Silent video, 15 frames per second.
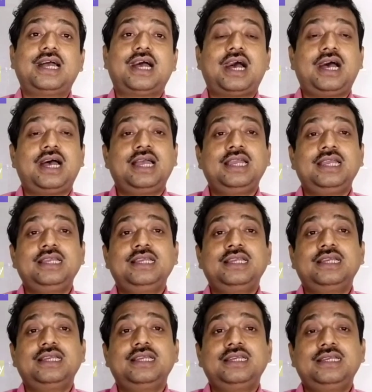I
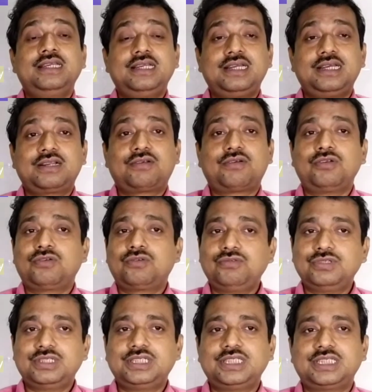here
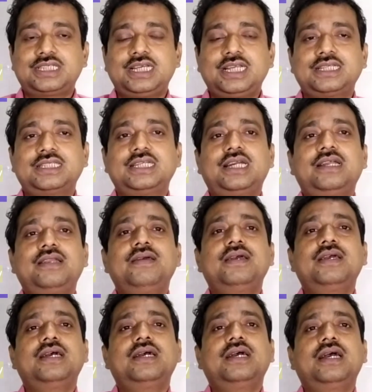conclude this lecture.
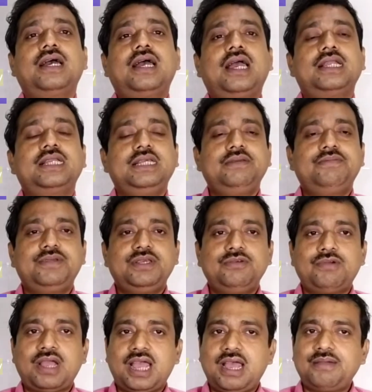And if
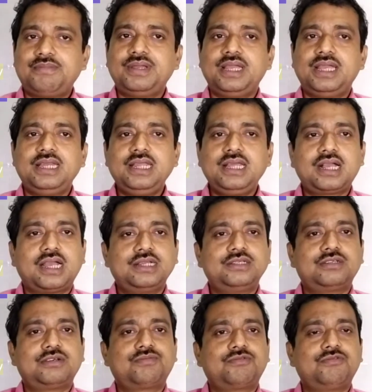you have any
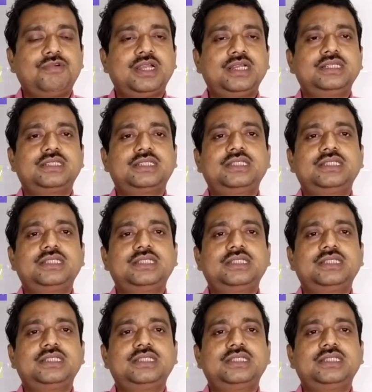kind of queries